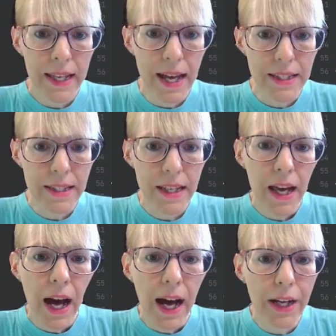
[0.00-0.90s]
Next,
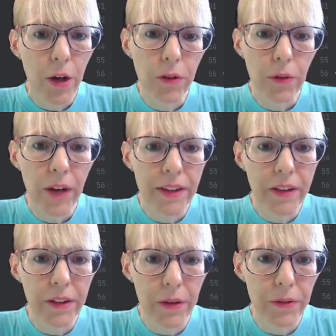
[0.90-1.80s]
I
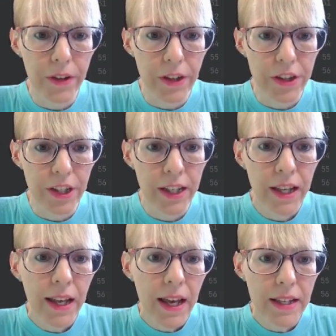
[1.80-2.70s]
override the load
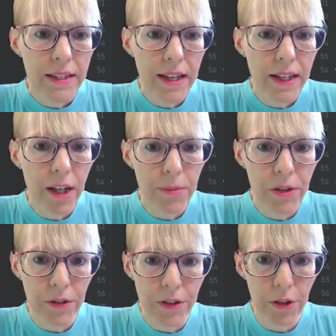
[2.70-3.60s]
function and set it up
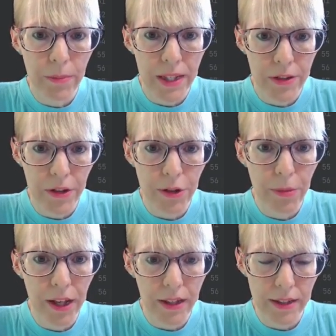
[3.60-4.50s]
to return my
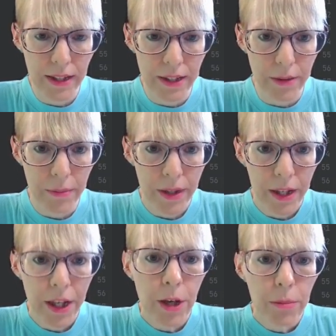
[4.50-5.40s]
search product item.
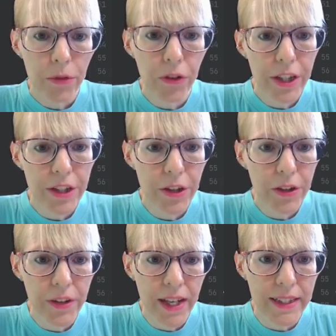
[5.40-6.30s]
Before I show
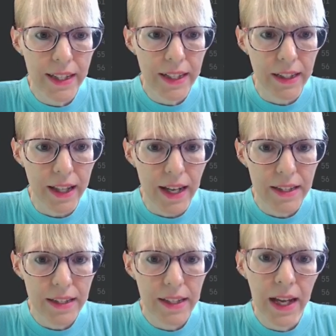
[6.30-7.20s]
you that data
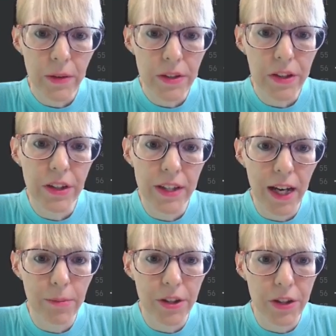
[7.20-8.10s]
class, now is a good
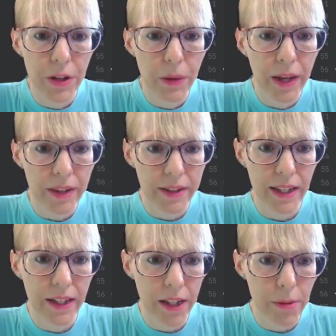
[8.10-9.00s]
time to show you how the
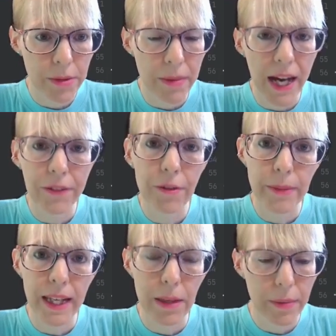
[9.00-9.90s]
data comes back
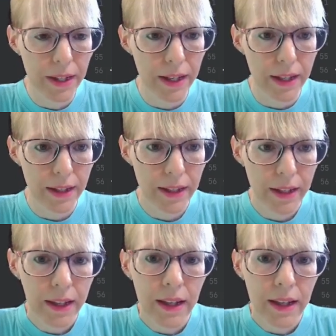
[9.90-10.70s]
from the API.